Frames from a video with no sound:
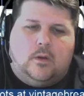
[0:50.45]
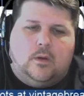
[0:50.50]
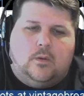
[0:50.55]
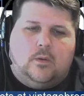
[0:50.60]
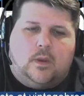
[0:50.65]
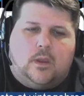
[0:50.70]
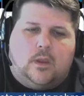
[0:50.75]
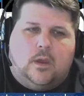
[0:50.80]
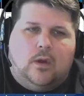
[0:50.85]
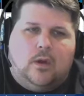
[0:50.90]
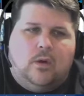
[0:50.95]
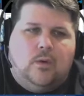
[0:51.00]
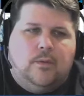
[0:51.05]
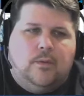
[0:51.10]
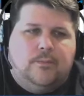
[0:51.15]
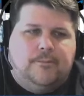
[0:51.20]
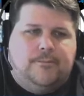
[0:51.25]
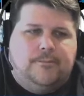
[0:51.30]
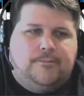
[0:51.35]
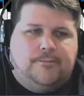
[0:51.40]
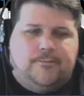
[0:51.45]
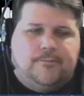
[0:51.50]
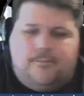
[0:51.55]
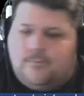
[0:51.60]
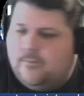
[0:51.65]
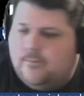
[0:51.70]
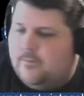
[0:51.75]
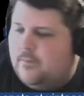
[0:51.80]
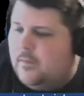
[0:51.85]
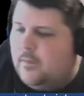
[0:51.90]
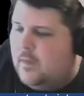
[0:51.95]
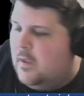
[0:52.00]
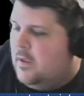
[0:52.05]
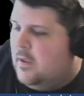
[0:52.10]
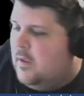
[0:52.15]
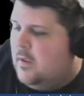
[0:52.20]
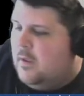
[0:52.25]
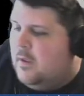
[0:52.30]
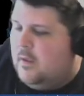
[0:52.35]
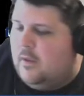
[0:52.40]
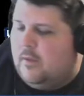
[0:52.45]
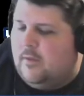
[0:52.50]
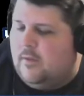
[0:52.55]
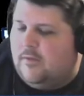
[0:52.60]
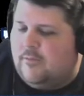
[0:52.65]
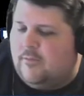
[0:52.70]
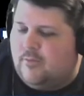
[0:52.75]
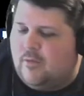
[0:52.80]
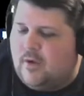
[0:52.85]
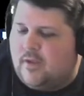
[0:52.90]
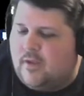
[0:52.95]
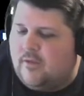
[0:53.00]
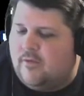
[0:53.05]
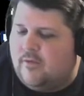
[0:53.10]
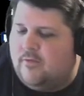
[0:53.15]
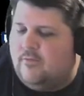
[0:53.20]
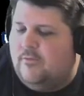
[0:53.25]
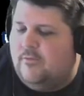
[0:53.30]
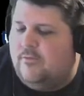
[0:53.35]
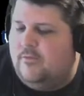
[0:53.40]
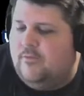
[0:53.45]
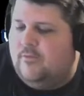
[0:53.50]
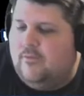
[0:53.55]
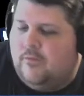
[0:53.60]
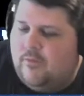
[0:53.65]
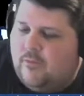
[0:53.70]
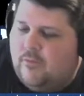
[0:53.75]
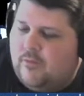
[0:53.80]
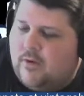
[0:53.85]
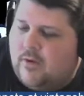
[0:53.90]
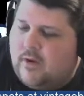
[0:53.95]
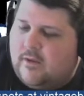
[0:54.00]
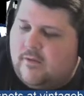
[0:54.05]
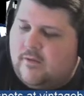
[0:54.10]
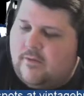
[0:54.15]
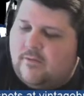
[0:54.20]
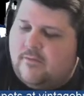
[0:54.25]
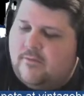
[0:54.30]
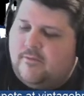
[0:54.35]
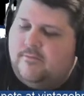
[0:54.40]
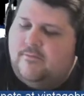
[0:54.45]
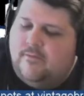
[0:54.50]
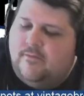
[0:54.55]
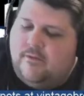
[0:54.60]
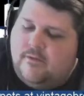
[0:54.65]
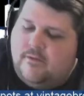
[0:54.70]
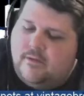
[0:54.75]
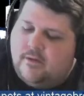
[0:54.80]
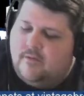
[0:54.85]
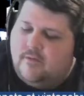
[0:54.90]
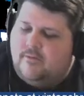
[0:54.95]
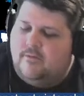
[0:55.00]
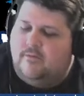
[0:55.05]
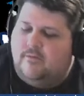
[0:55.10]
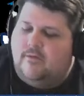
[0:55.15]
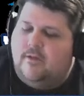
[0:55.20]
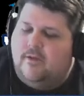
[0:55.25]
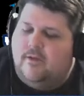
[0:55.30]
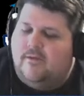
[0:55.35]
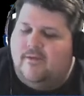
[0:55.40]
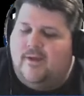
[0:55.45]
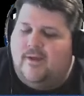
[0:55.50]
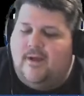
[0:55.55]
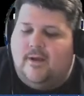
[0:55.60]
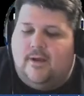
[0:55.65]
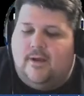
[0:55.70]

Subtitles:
Go. Let's break this. Let's hit a Zion.